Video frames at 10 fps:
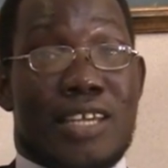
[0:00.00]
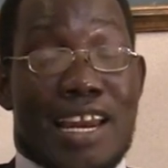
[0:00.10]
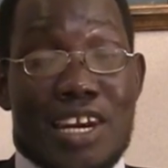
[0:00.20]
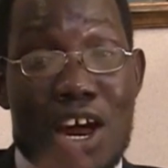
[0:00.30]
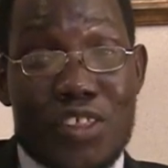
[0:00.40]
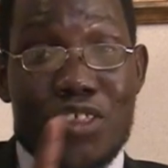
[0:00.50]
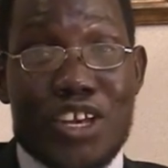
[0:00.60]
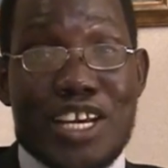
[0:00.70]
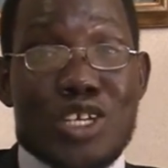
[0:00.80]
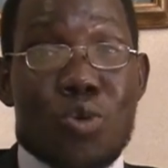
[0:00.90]
another
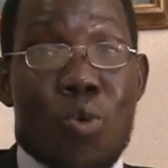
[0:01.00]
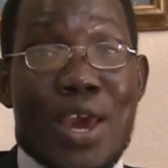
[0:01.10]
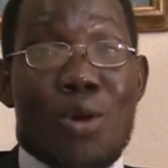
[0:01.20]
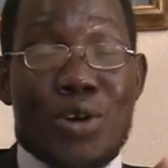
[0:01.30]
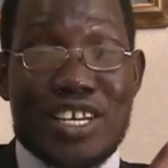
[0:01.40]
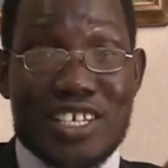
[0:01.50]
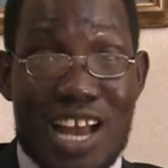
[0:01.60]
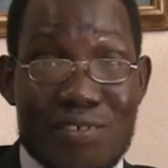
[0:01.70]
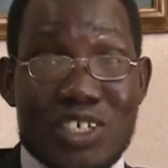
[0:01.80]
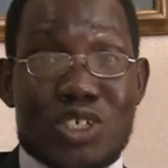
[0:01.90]
thing is when we
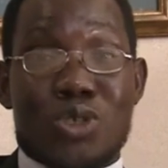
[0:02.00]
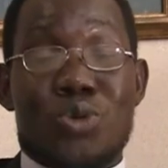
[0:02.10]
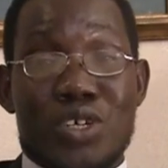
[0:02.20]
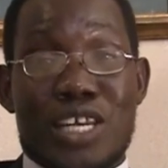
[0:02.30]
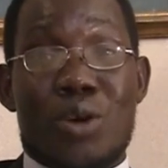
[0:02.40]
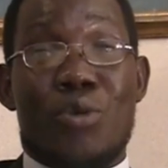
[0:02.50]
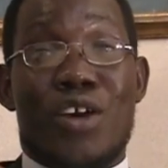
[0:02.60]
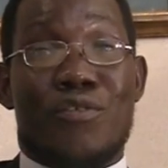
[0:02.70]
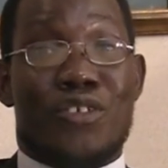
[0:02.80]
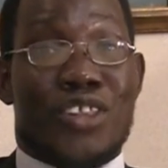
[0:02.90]
discover truly that
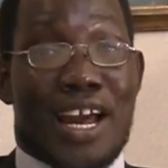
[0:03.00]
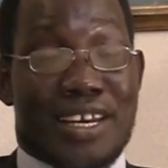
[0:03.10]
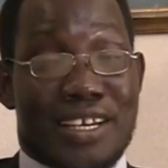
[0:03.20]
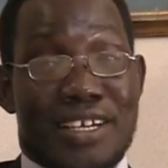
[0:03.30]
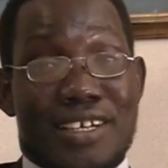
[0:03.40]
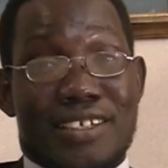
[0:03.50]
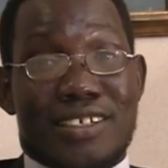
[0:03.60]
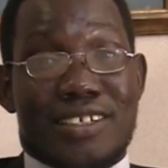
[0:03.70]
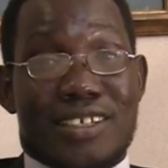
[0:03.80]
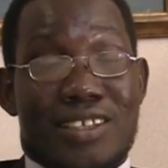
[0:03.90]
we are for that,
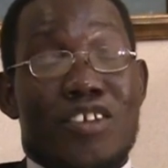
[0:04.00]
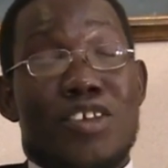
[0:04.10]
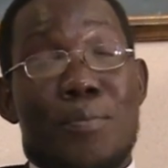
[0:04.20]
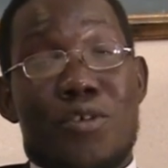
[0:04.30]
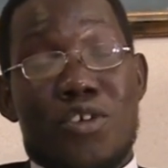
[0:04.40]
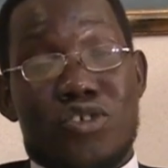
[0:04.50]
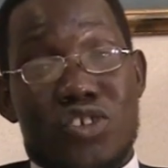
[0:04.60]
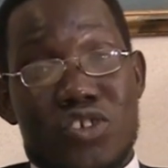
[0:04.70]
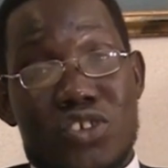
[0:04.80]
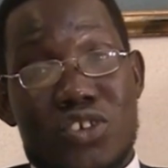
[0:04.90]
that's the
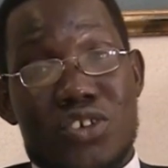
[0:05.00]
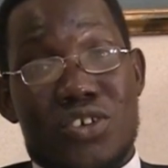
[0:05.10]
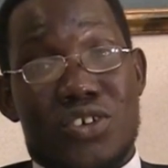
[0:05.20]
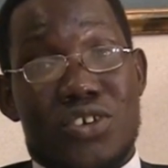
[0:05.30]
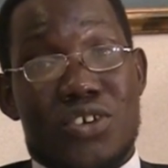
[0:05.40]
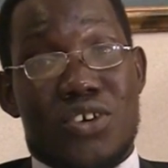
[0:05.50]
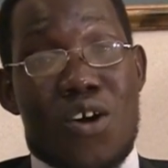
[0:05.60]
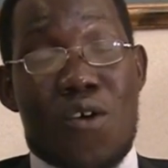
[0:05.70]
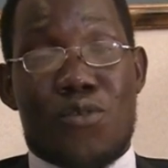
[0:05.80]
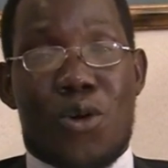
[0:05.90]
process
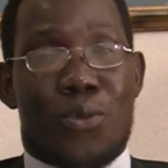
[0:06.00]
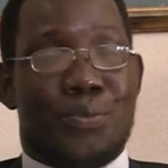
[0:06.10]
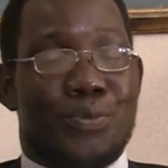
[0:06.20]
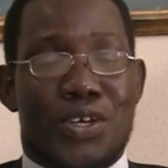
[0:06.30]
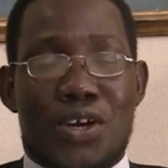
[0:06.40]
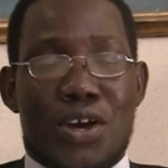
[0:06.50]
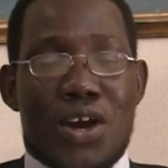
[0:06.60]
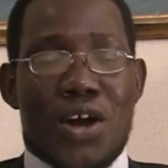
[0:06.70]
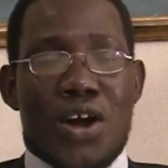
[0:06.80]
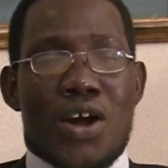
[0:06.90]
of all.
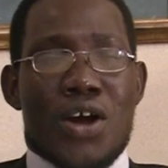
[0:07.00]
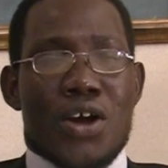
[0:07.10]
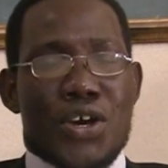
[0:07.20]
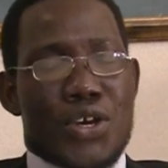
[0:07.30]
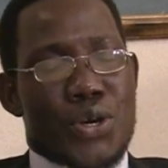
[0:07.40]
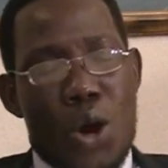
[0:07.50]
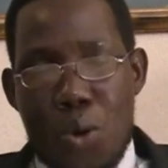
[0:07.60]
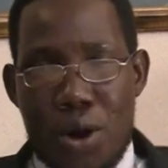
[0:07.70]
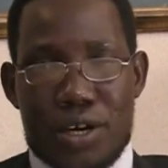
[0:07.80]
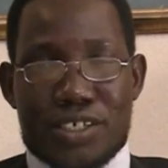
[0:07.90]
You know
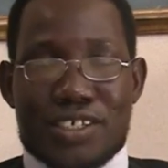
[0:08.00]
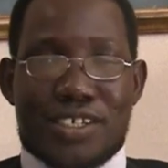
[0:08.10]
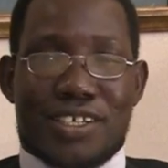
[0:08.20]
what?